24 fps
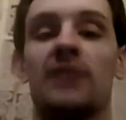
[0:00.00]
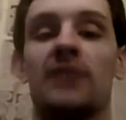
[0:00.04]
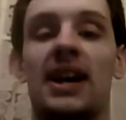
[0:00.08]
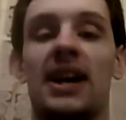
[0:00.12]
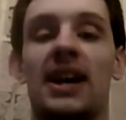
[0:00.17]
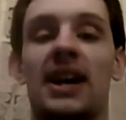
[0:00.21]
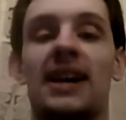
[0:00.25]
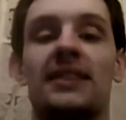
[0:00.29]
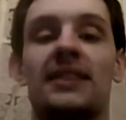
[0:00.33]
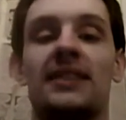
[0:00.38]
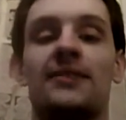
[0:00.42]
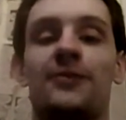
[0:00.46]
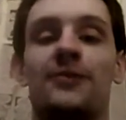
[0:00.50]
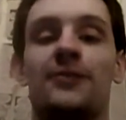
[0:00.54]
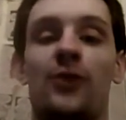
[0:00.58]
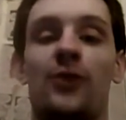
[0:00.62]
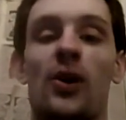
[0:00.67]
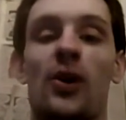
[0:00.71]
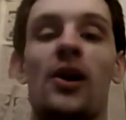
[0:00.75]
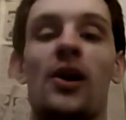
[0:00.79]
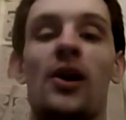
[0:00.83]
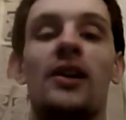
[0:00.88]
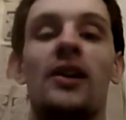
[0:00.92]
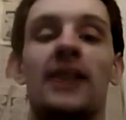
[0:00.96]
and
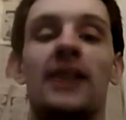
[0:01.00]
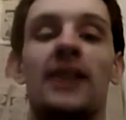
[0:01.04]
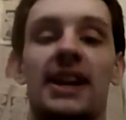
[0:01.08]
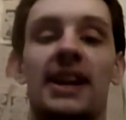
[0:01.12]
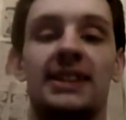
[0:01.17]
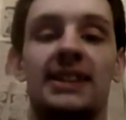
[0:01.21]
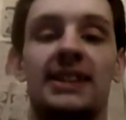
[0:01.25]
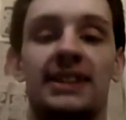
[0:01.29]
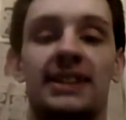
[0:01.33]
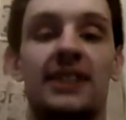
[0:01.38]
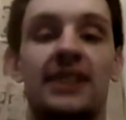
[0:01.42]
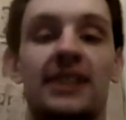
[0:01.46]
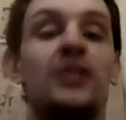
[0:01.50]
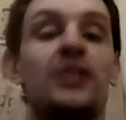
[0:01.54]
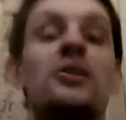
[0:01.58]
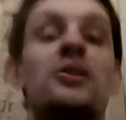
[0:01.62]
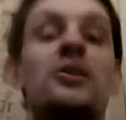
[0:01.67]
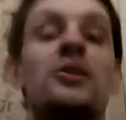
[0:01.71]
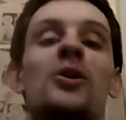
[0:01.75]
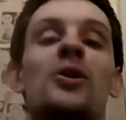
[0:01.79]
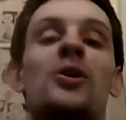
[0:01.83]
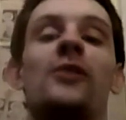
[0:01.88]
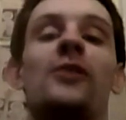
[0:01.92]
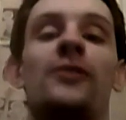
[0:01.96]
4 is the
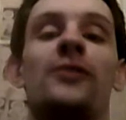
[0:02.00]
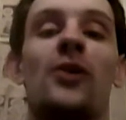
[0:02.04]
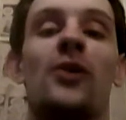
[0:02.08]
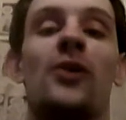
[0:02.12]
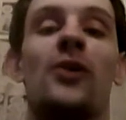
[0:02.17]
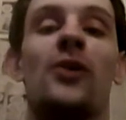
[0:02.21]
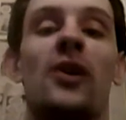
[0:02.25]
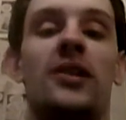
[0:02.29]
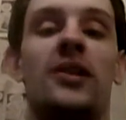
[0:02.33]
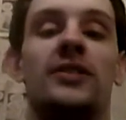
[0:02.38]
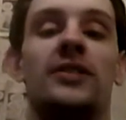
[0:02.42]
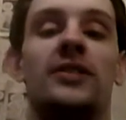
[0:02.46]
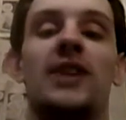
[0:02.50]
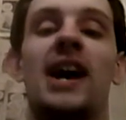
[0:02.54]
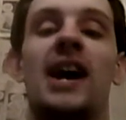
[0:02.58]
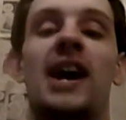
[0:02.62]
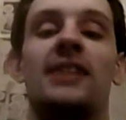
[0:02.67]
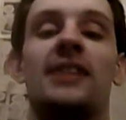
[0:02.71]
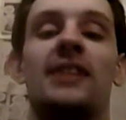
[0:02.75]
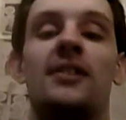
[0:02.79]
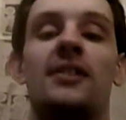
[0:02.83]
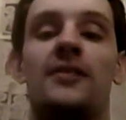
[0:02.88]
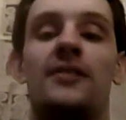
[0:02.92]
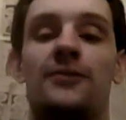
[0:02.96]
numeral 4,
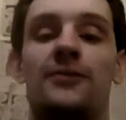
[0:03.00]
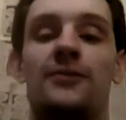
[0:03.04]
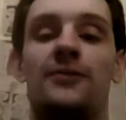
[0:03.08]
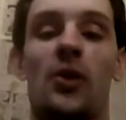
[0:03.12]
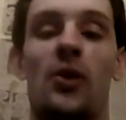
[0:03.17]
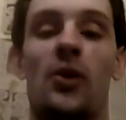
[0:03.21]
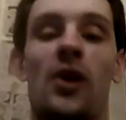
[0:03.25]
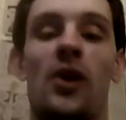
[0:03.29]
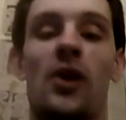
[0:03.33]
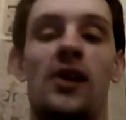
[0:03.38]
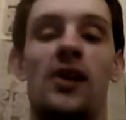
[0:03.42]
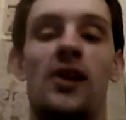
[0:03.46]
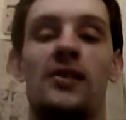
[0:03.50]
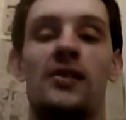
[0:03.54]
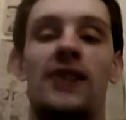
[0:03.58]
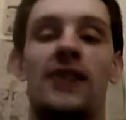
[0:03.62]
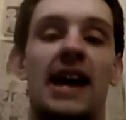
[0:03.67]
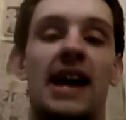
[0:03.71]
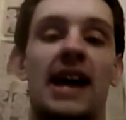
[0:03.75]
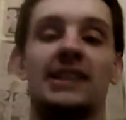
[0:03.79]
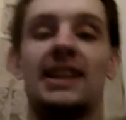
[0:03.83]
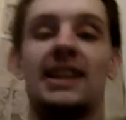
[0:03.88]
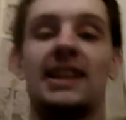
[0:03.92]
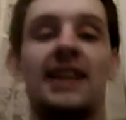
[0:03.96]
not 4
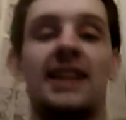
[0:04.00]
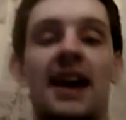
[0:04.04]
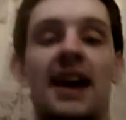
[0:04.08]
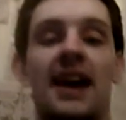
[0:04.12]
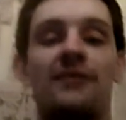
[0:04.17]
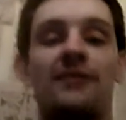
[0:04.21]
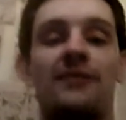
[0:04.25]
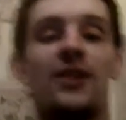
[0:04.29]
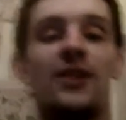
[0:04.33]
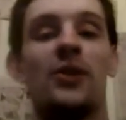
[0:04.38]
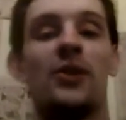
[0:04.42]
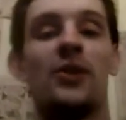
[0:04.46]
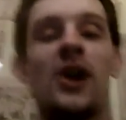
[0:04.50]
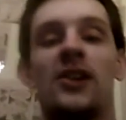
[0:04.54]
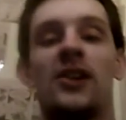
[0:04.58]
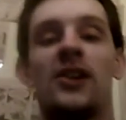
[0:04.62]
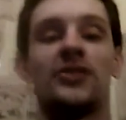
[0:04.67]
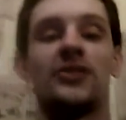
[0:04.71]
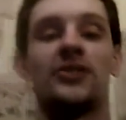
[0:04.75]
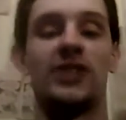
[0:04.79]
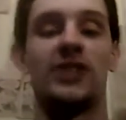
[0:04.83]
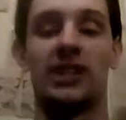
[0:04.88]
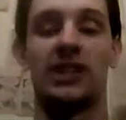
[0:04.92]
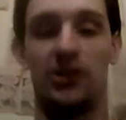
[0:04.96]
as in
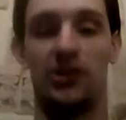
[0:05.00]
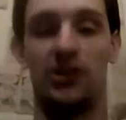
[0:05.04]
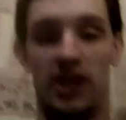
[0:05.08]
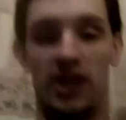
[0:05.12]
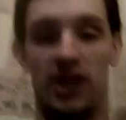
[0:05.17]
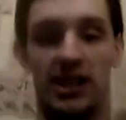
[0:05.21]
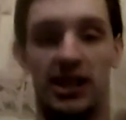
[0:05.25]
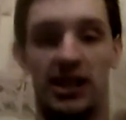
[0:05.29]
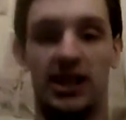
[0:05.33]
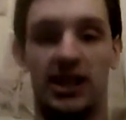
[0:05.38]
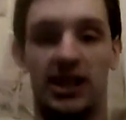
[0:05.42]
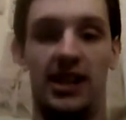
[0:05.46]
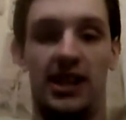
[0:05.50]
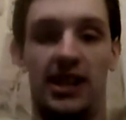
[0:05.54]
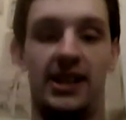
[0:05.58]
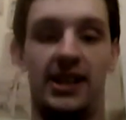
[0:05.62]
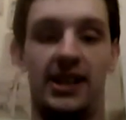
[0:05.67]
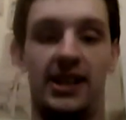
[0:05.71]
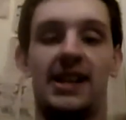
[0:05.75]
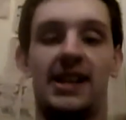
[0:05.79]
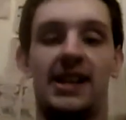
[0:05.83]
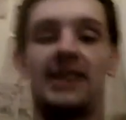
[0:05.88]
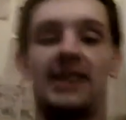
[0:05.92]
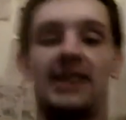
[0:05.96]
F-O-R, just
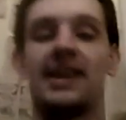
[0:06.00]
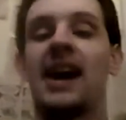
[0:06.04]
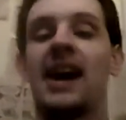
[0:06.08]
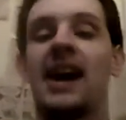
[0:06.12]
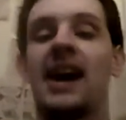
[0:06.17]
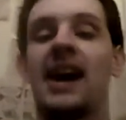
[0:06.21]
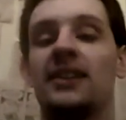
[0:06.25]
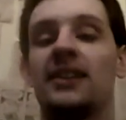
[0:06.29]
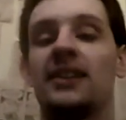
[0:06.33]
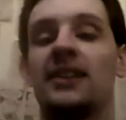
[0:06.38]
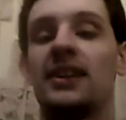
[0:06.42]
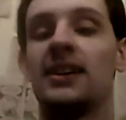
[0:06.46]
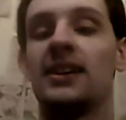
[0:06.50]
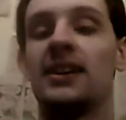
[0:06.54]
to get that